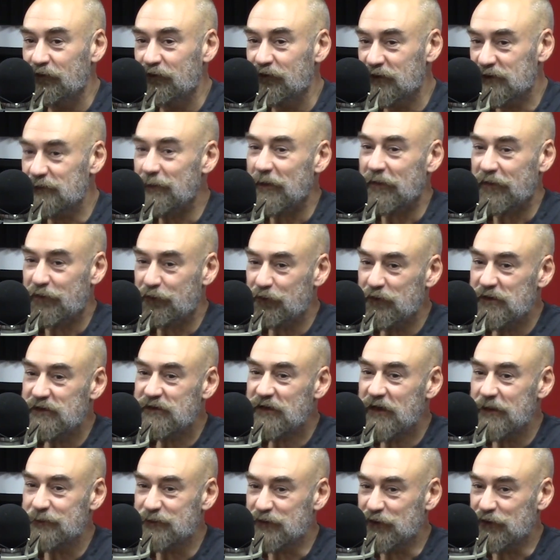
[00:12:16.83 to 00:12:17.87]
There's about 3
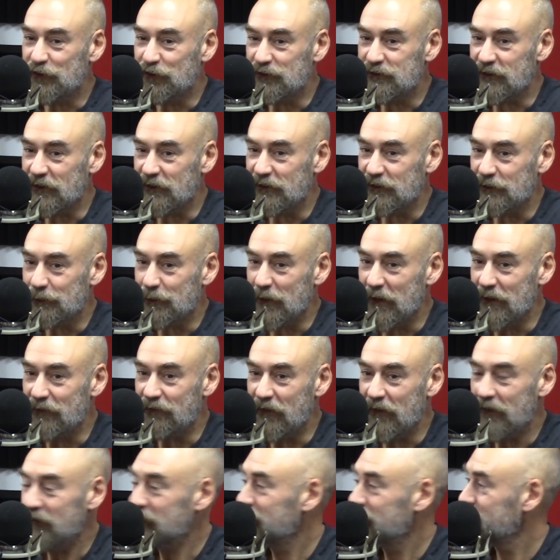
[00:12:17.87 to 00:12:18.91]
times he could have taken a pen
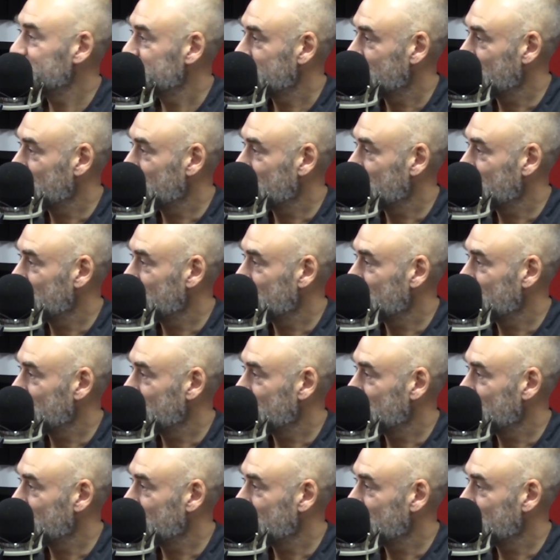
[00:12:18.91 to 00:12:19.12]
there.